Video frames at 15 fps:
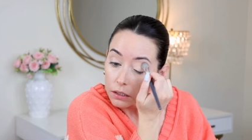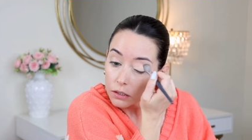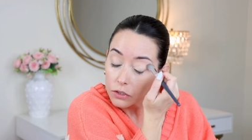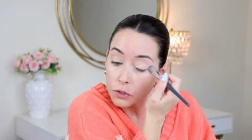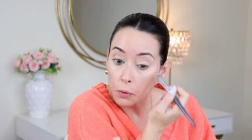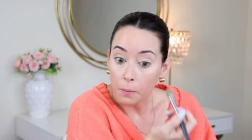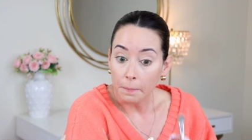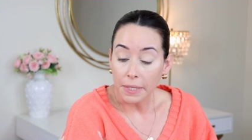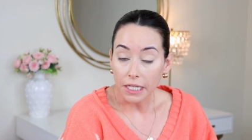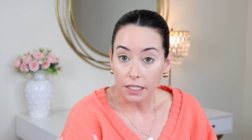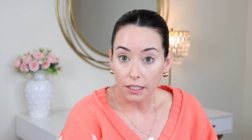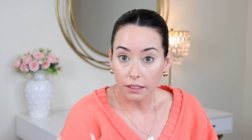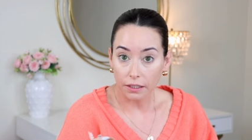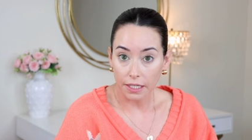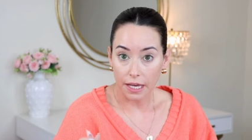So
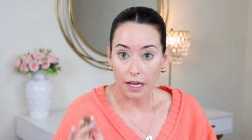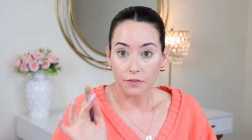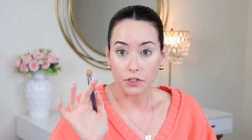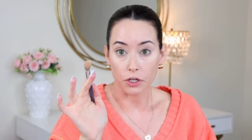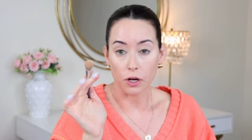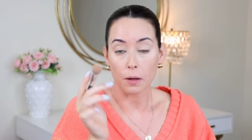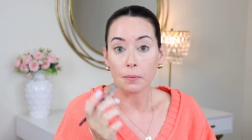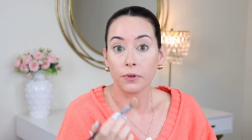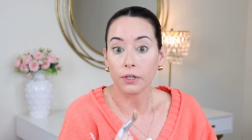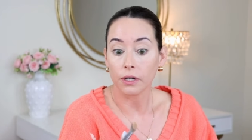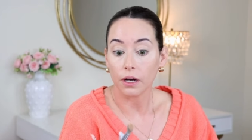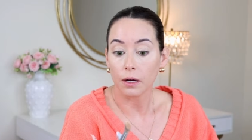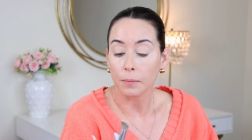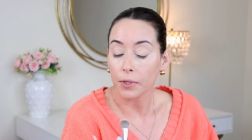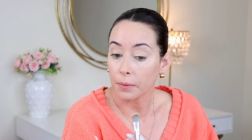immediately after, i put
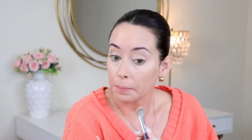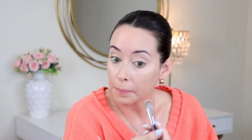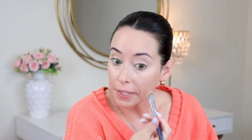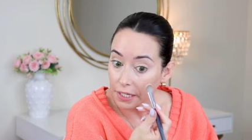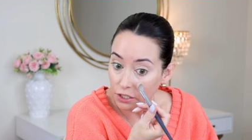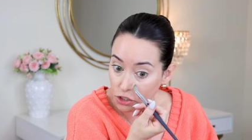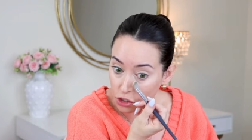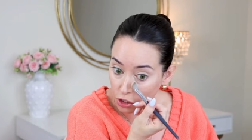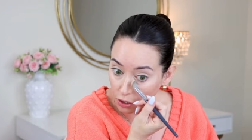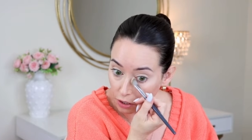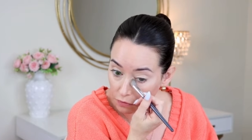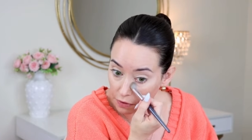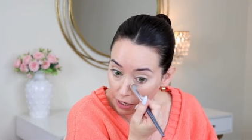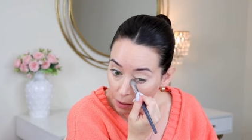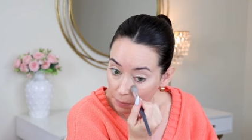up a picture
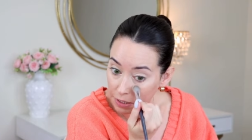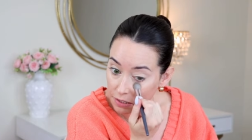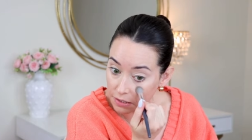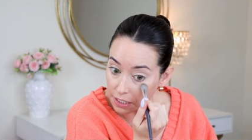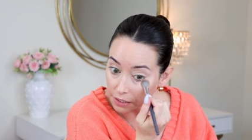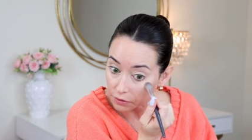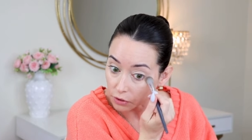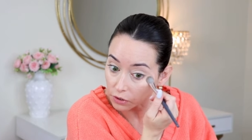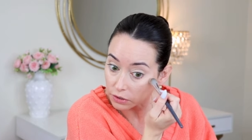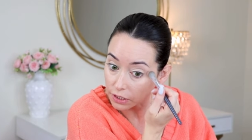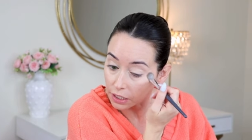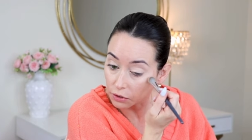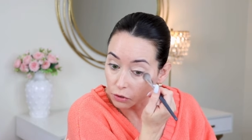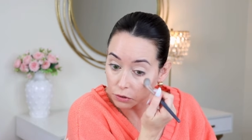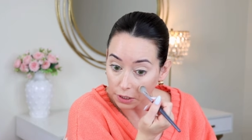of how my skin looked. I
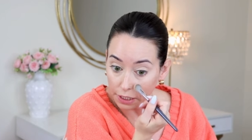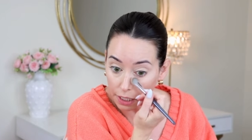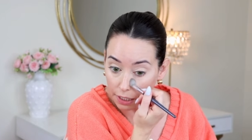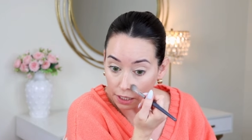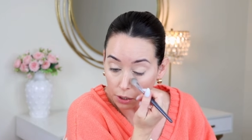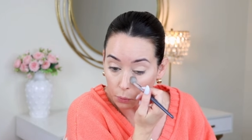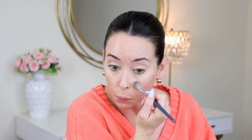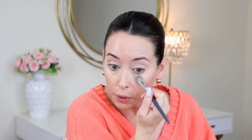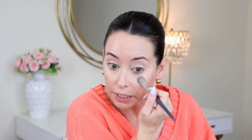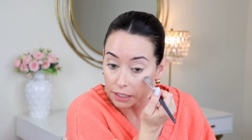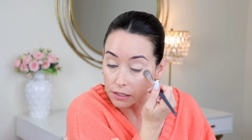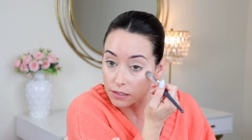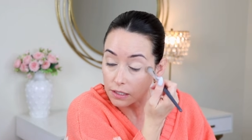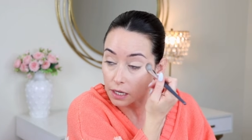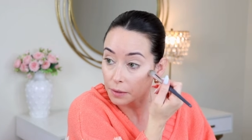looked like I got a
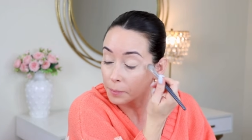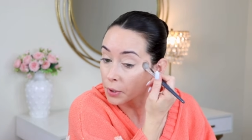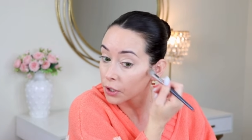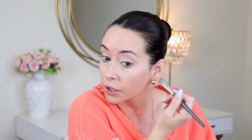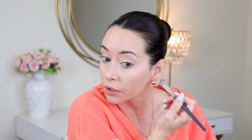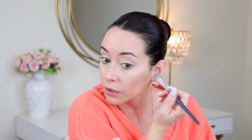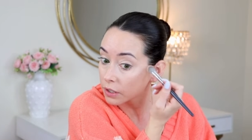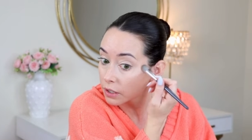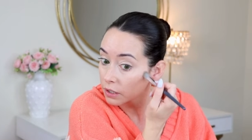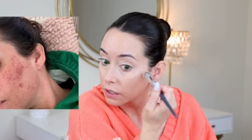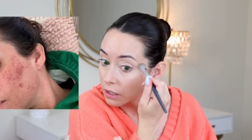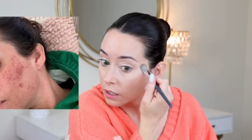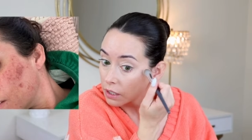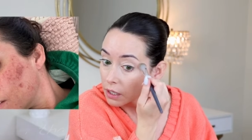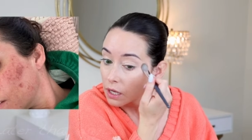wicked sunburn
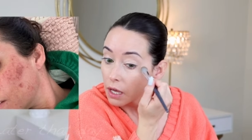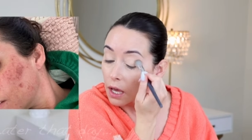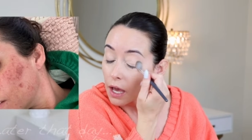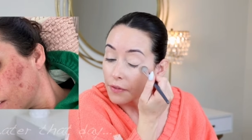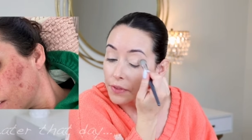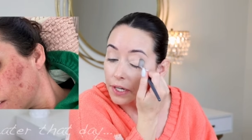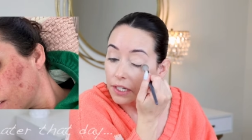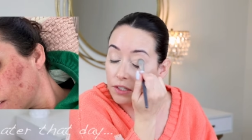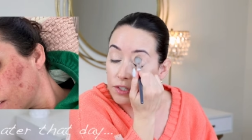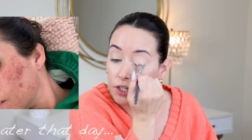and then it